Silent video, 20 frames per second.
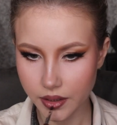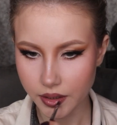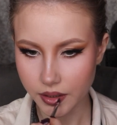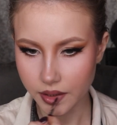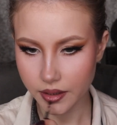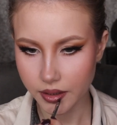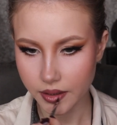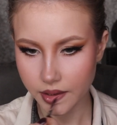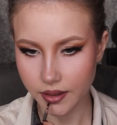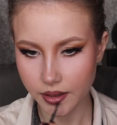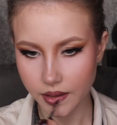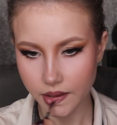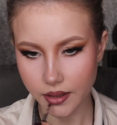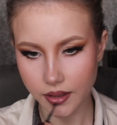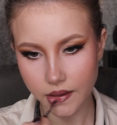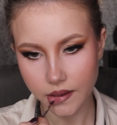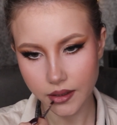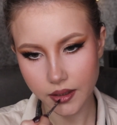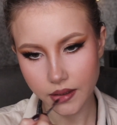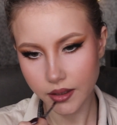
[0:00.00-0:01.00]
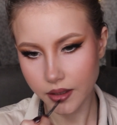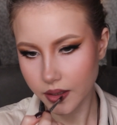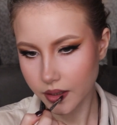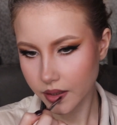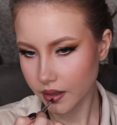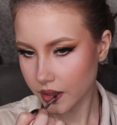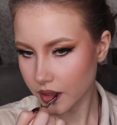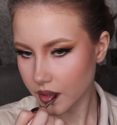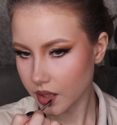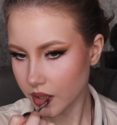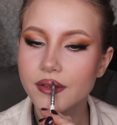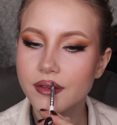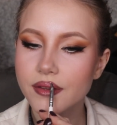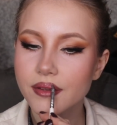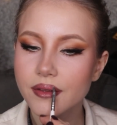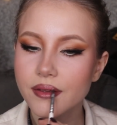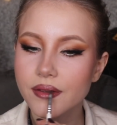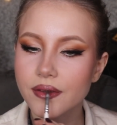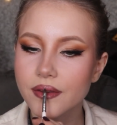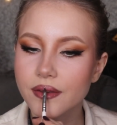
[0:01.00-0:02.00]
You can go with any lip glosses